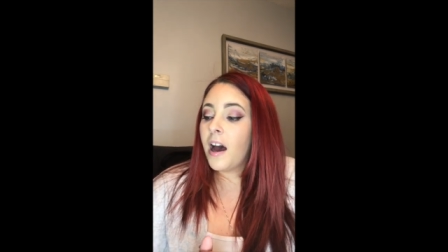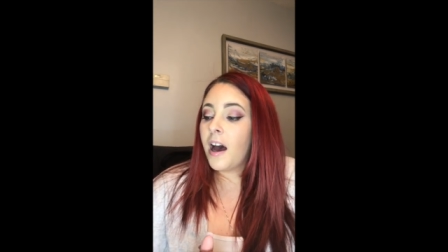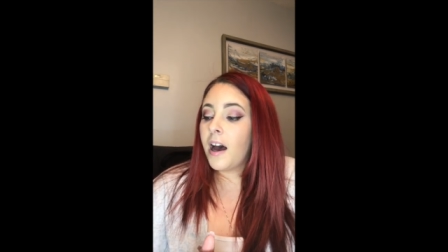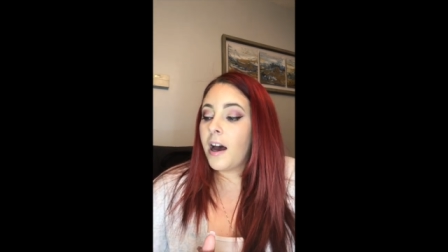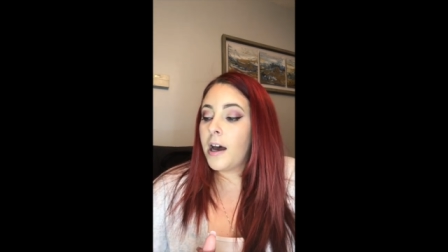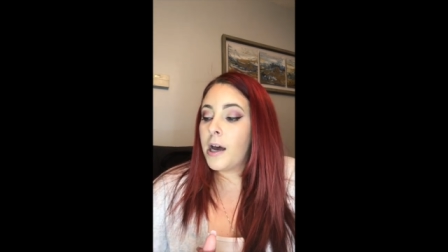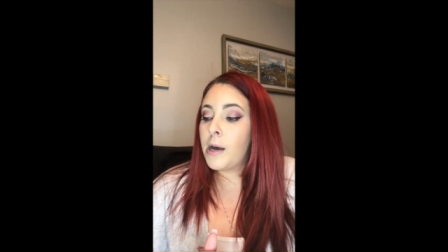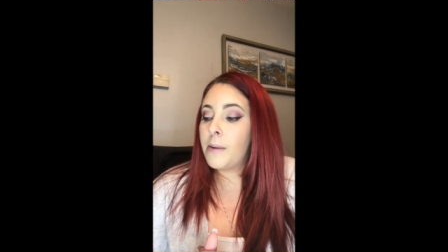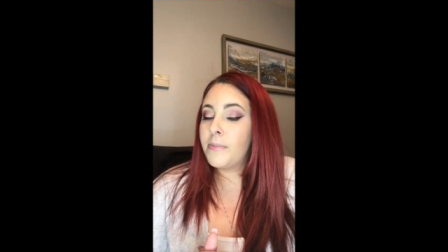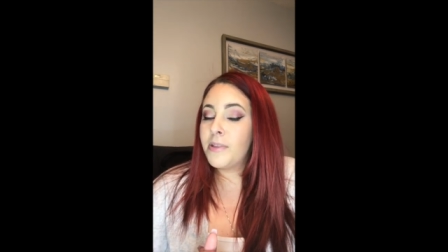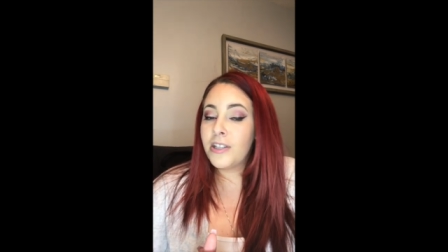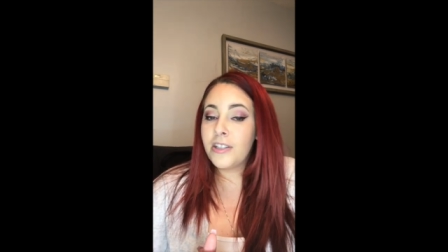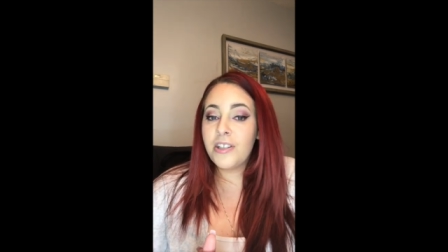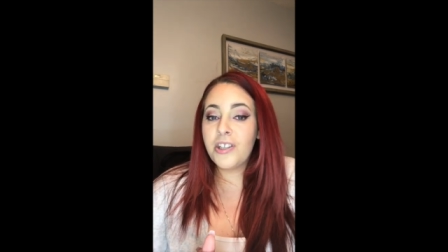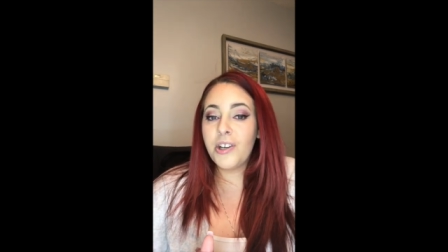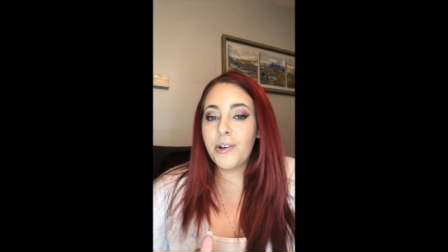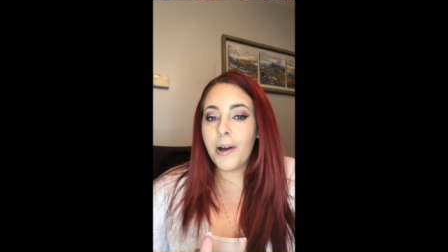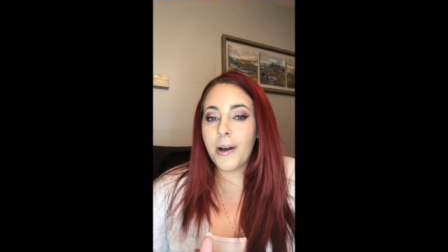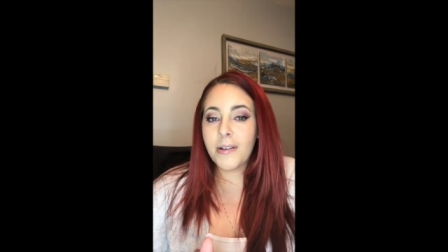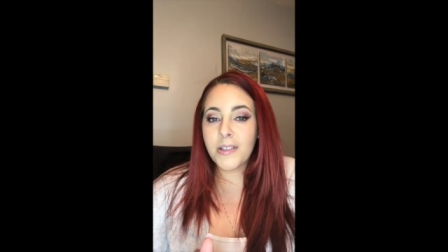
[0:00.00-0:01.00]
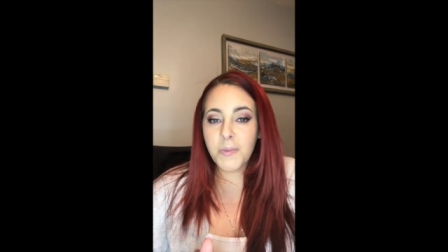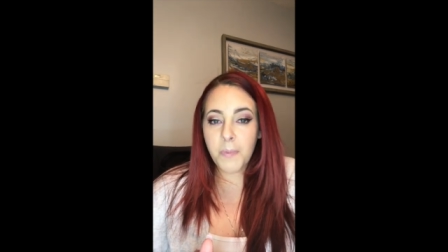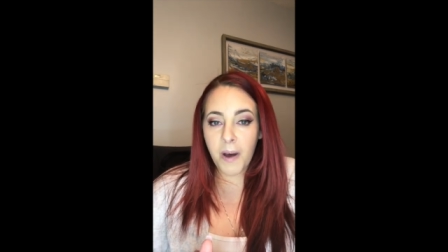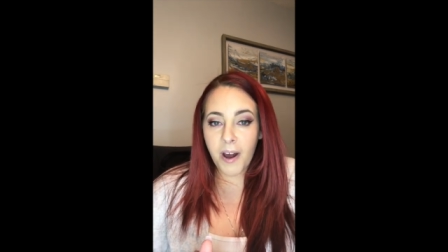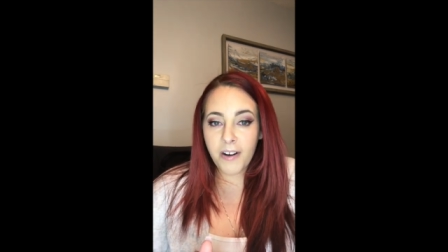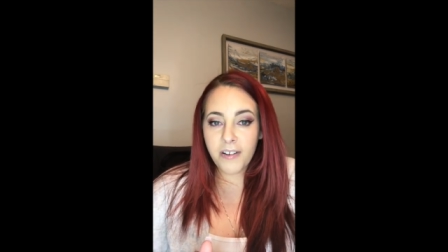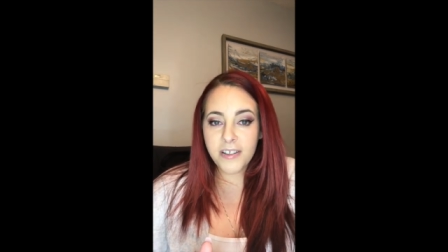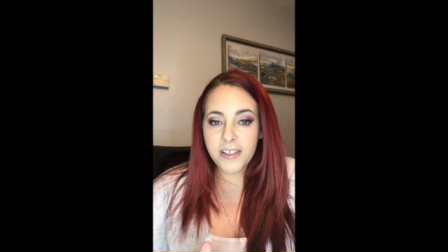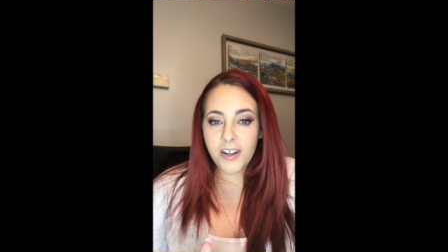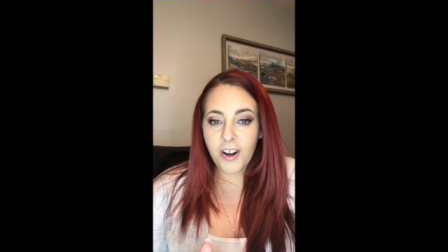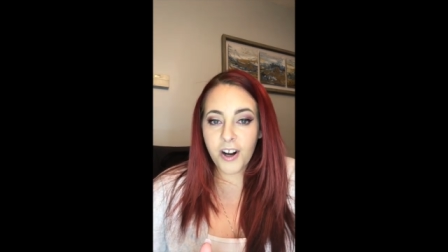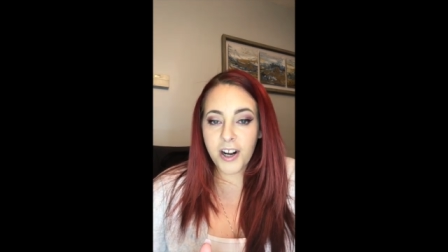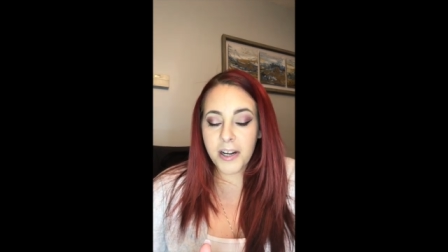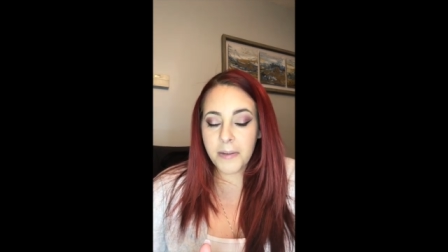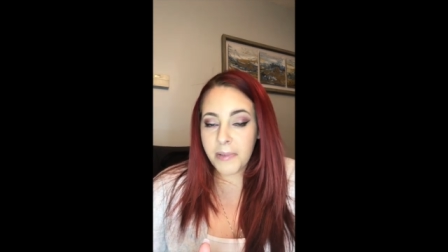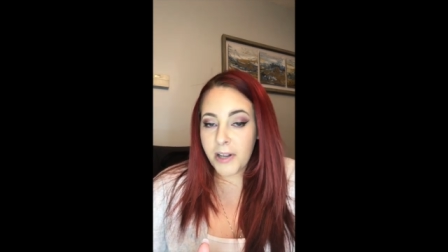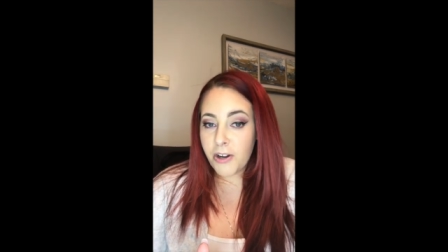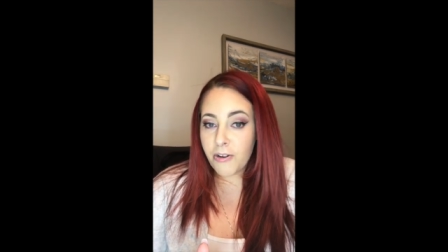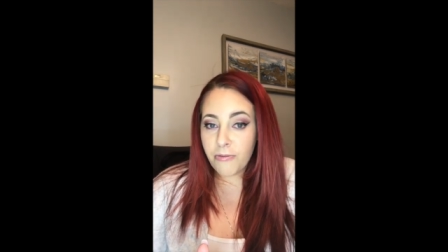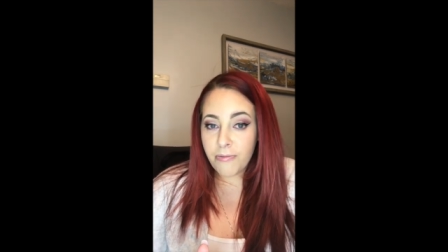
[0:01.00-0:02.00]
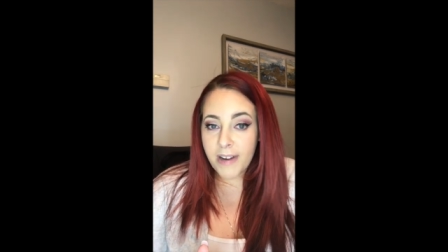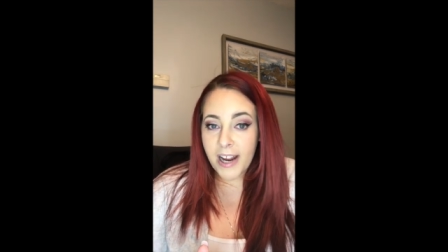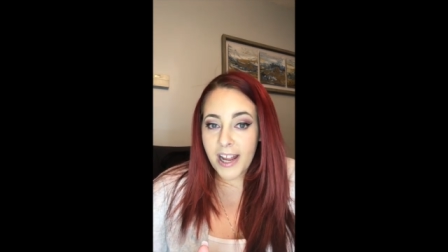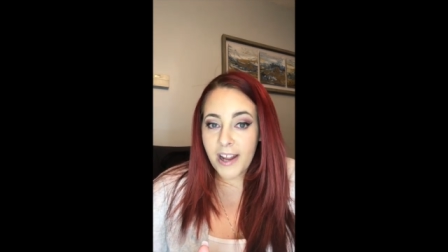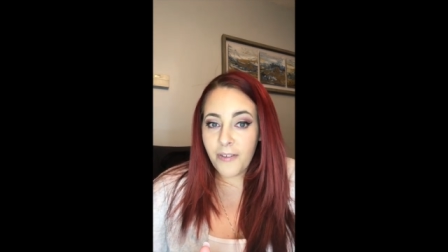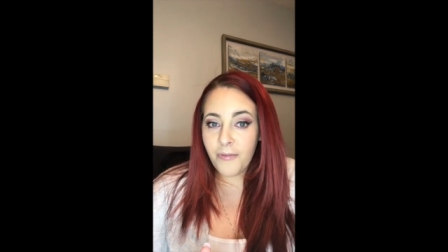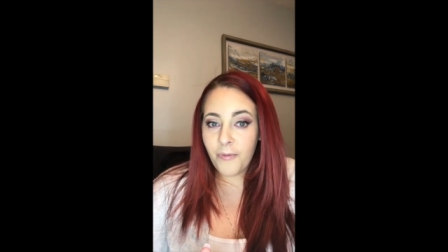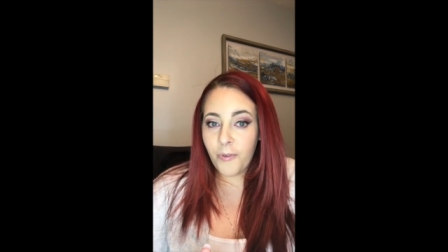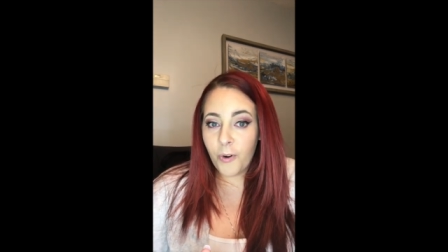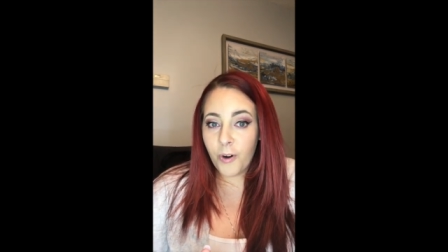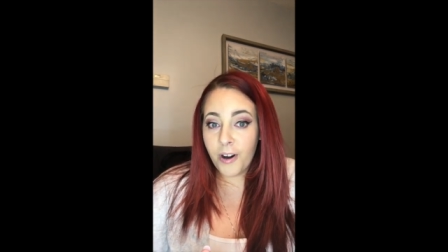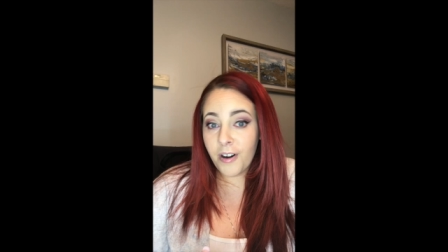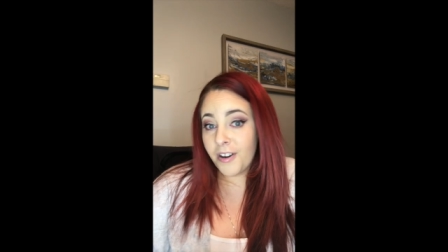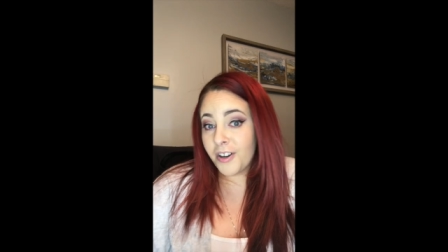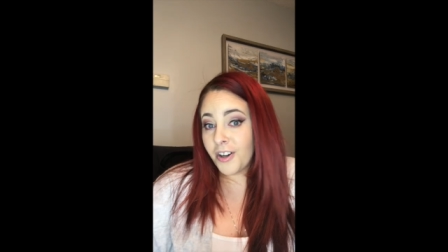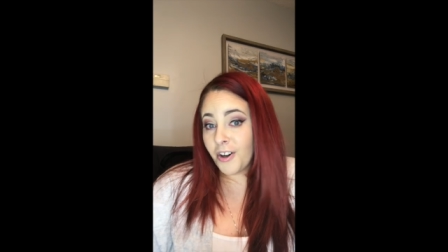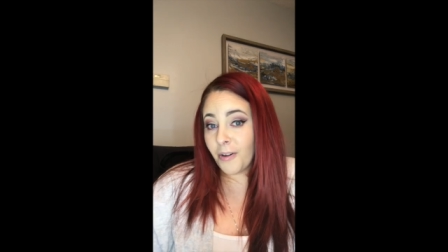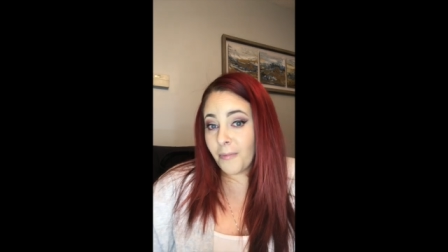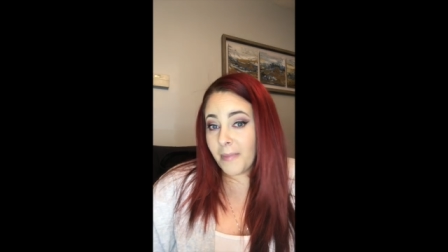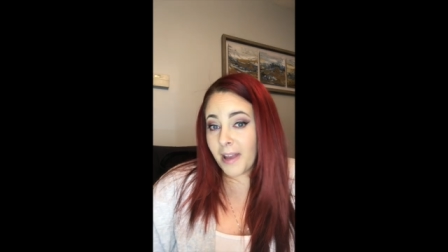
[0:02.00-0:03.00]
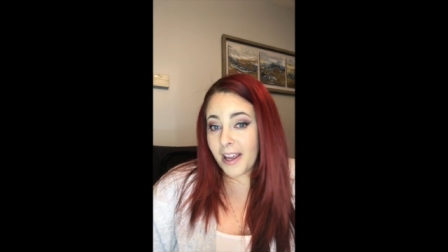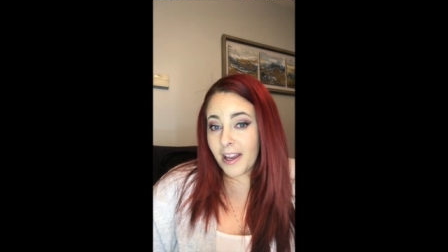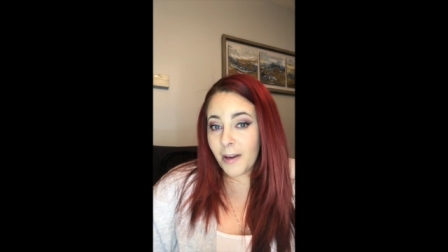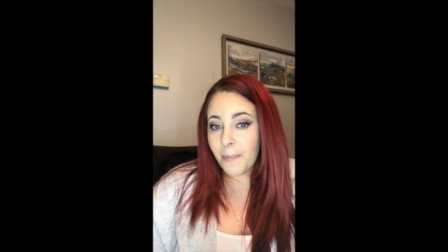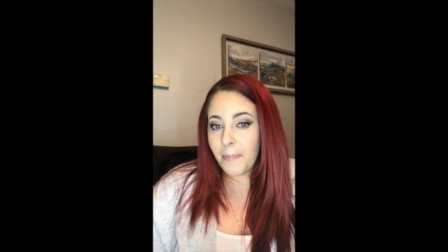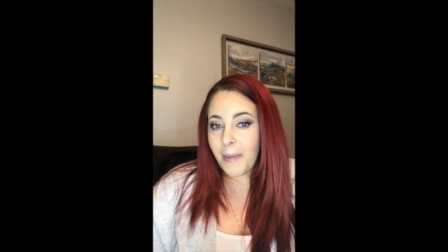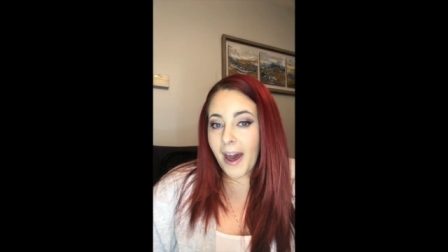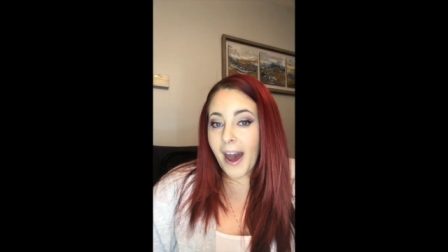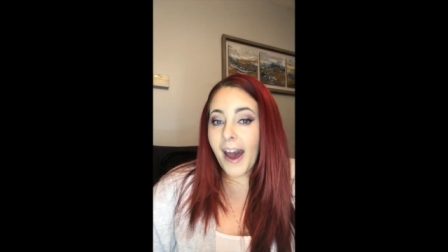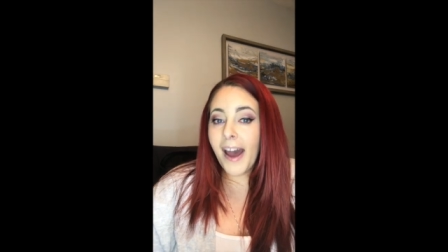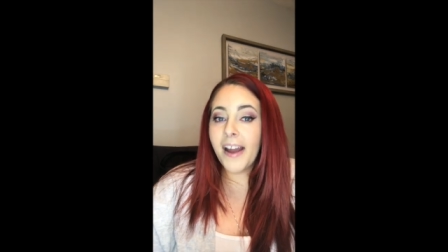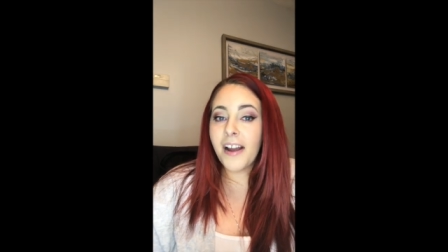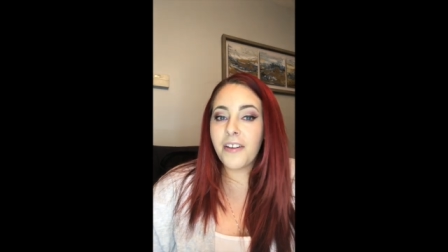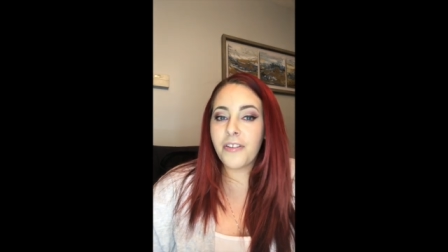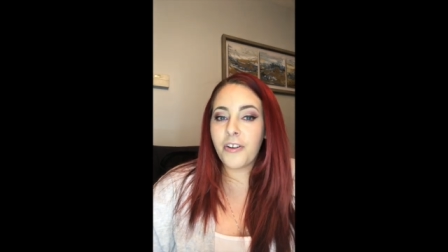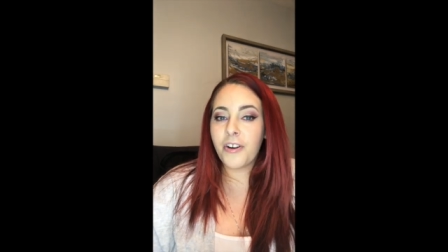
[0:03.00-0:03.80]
Um, the two ounce bottles are gonna be great for your makeup bag.